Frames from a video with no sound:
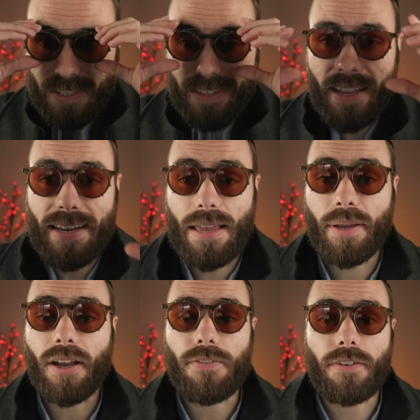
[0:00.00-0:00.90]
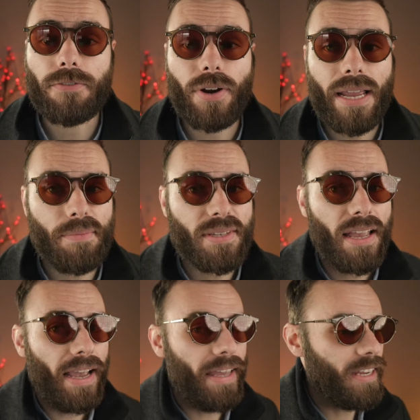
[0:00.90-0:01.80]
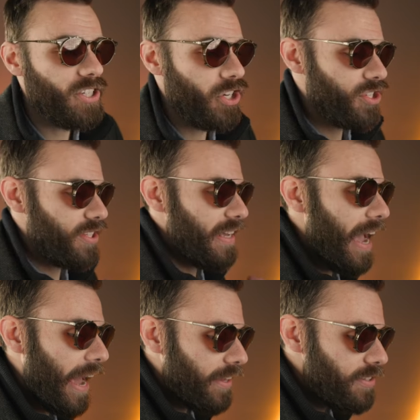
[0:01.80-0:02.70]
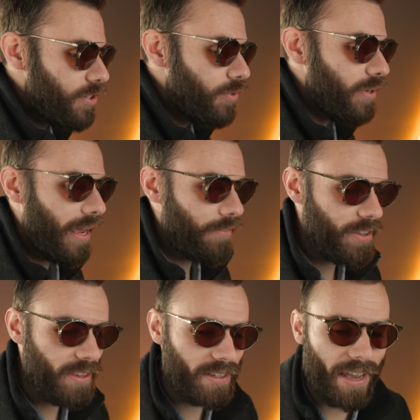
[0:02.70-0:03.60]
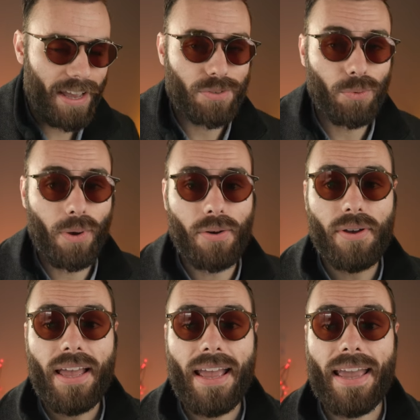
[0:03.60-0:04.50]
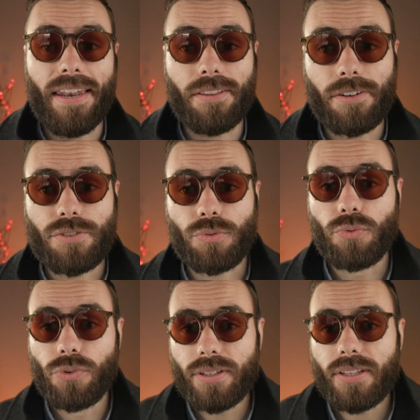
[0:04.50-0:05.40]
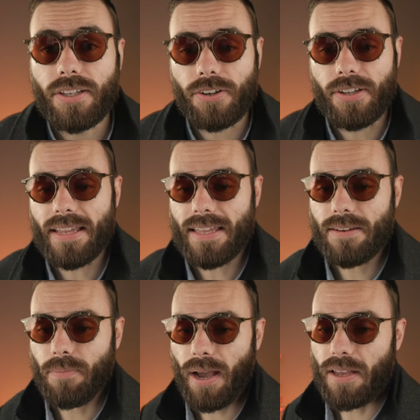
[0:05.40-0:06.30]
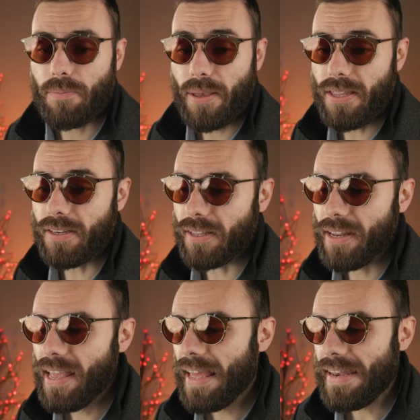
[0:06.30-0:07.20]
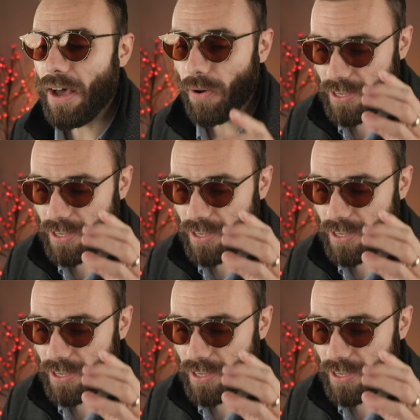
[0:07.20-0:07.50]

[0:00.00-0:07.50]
the dynamic of the frames and it changes the attitude and everything as well. And it looks really good in my opinion. Now,